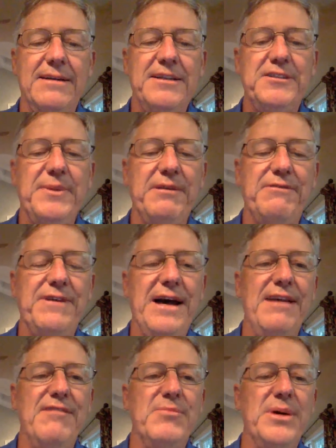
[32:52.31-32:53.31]
and he spent
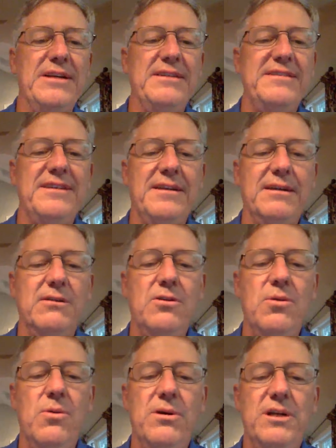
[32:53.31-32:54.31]
5 months in a
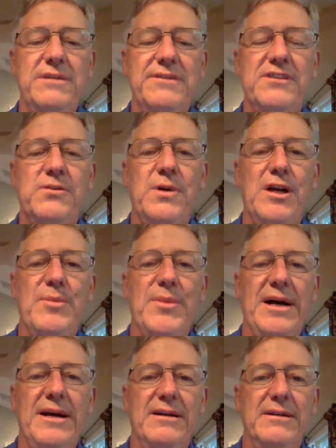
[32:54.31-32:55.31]
quarter of a square
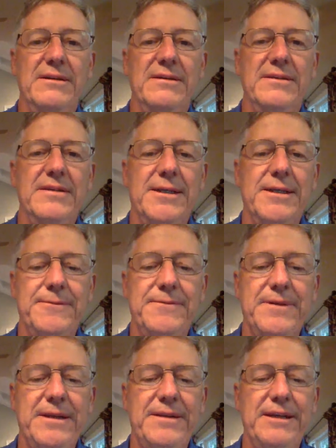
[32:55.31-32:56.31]
mile of,
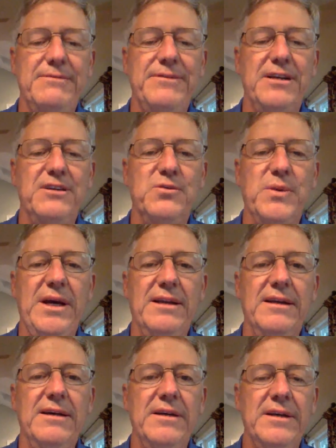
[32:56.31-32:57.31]
I think,
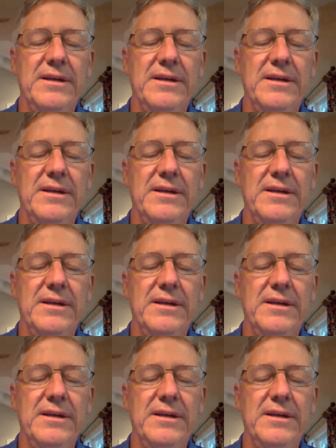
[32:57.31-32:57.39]
Venezuela.